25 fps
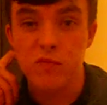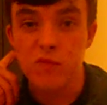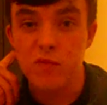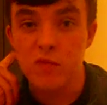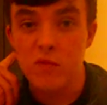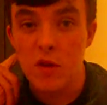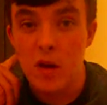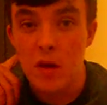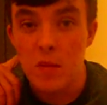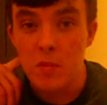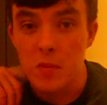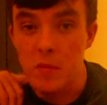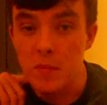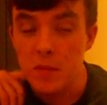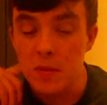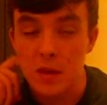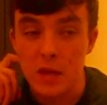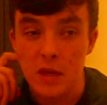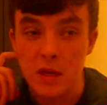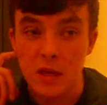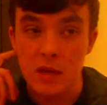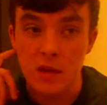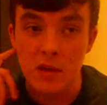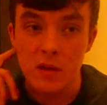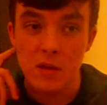
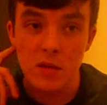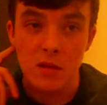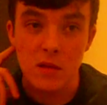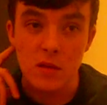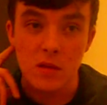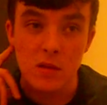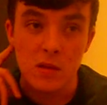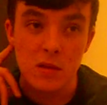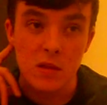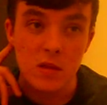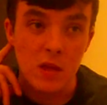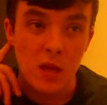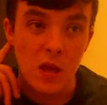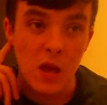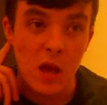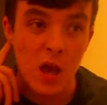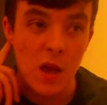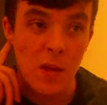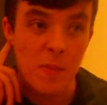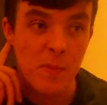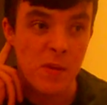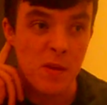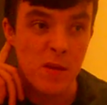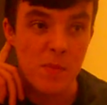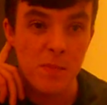probably
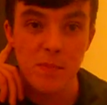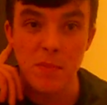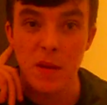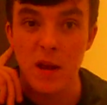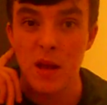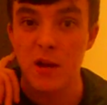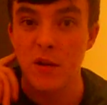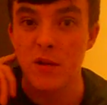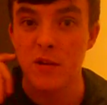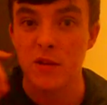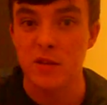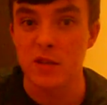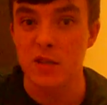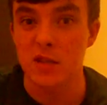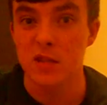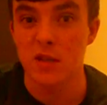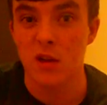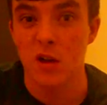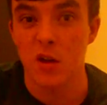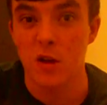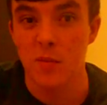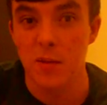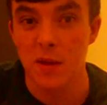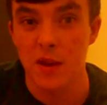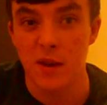a bit better as a
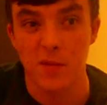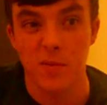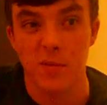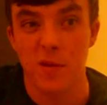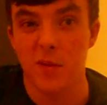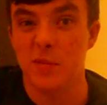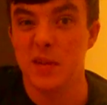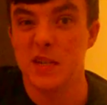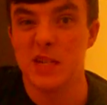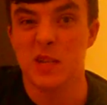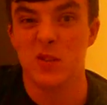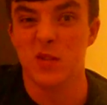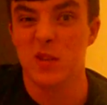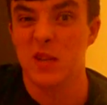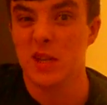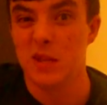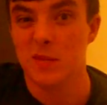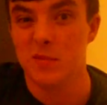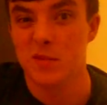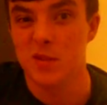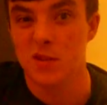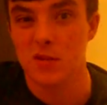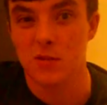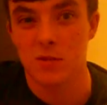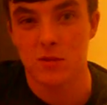guitar player, I'd probably know the
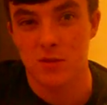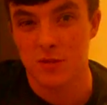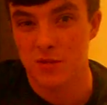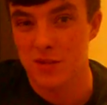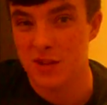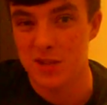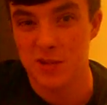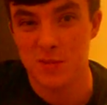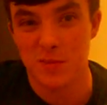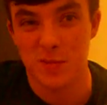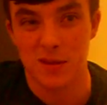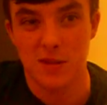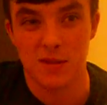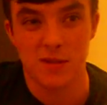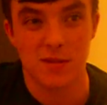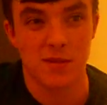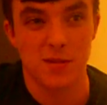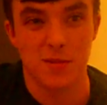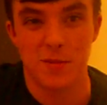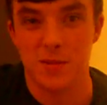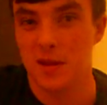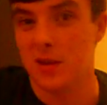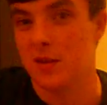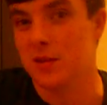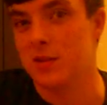names of those strings, but
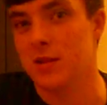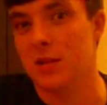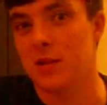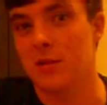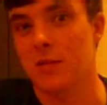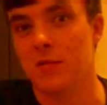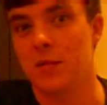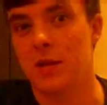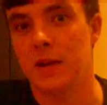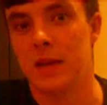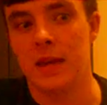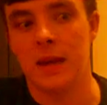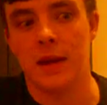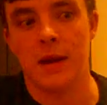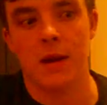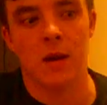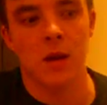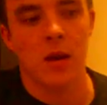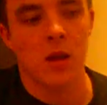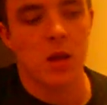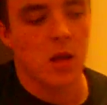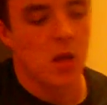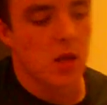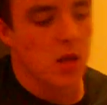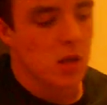to be honest I don't really care.
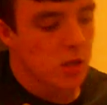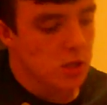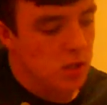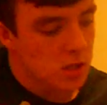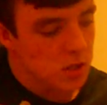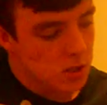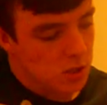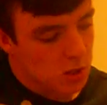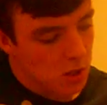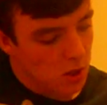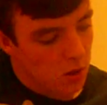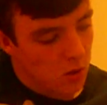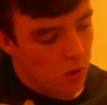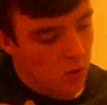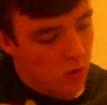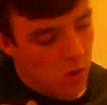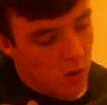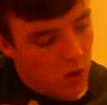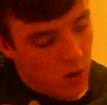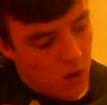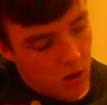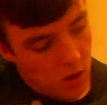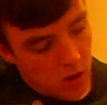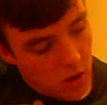So